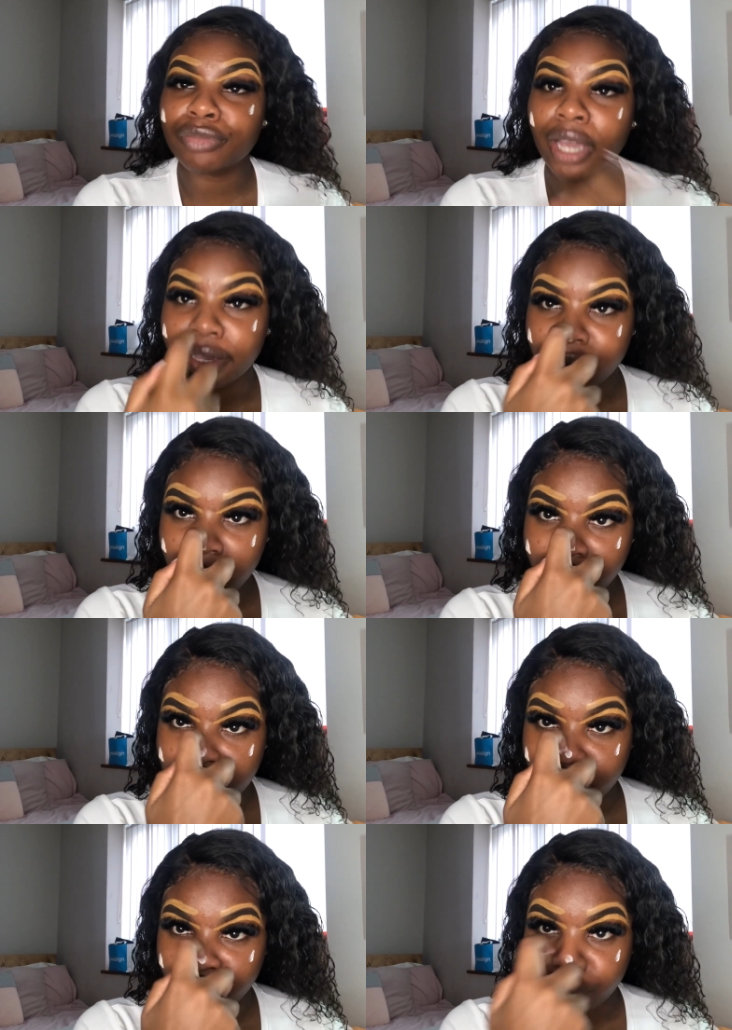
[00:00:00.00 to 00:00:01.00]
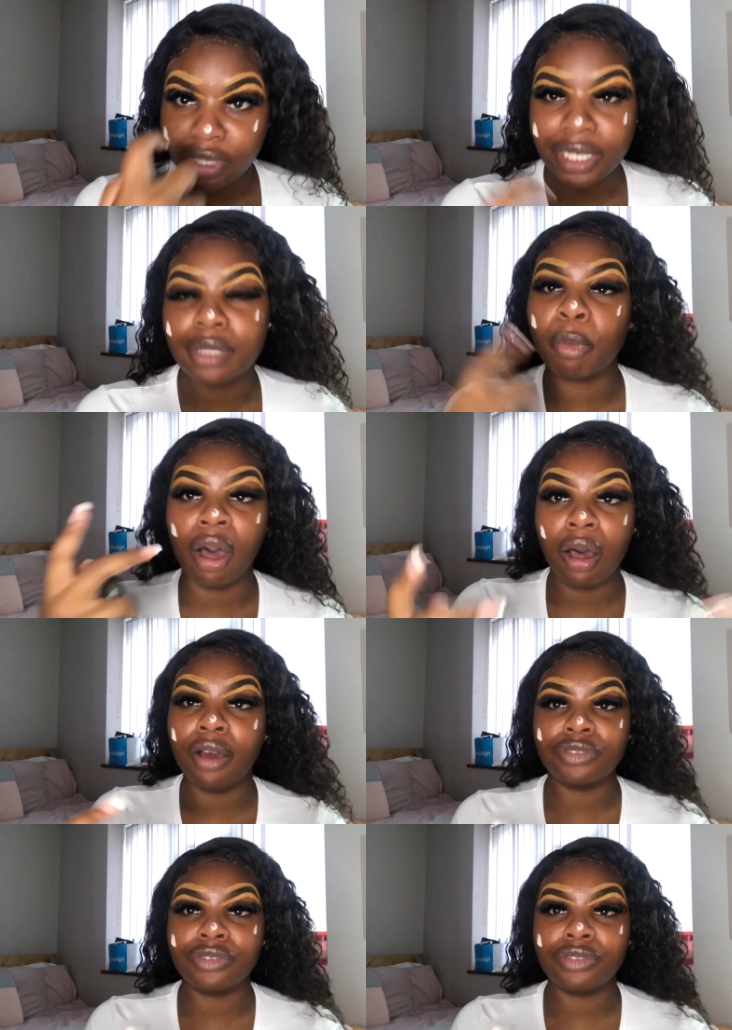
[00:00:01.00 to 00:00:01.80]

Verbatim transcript: I think this this part of